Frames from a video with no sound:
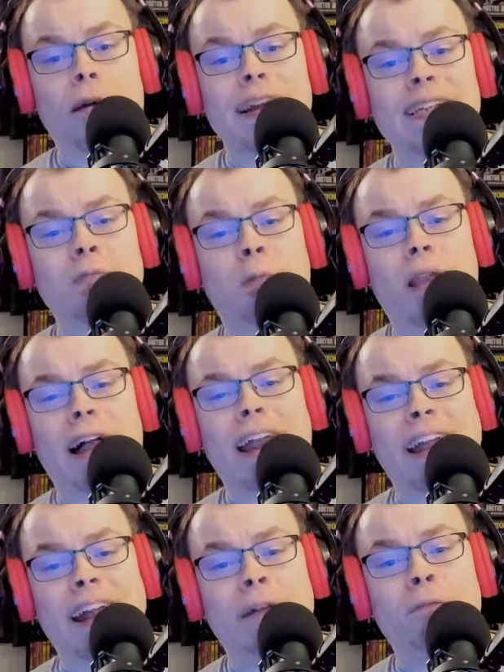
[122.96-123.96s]
where he's
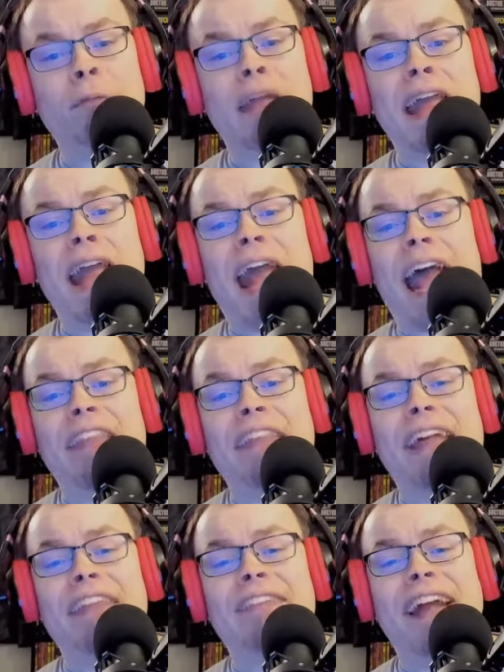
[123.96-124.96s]
bloody, and
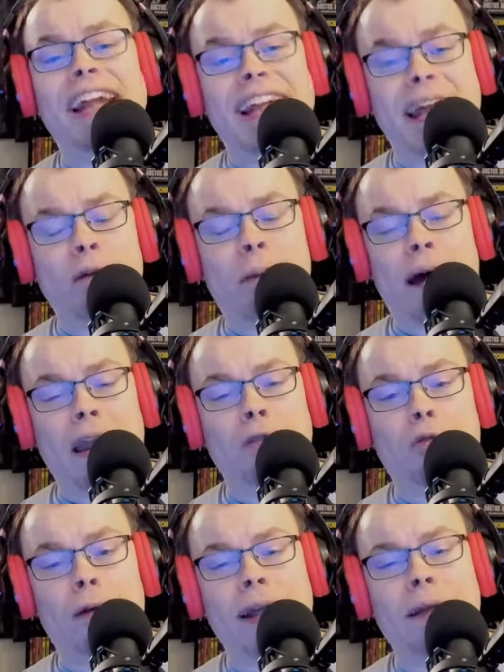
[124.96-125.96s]
then they get about a
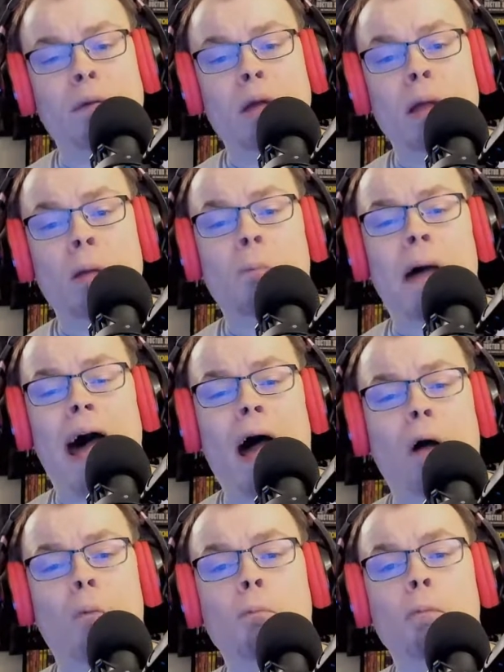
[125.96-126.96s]

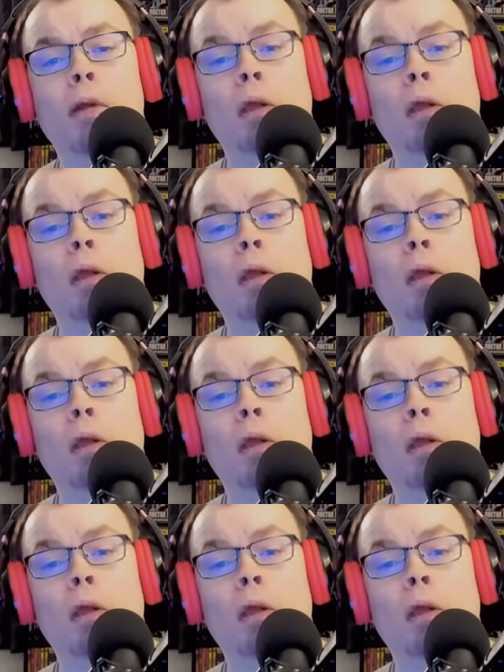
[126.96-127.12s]
20-pound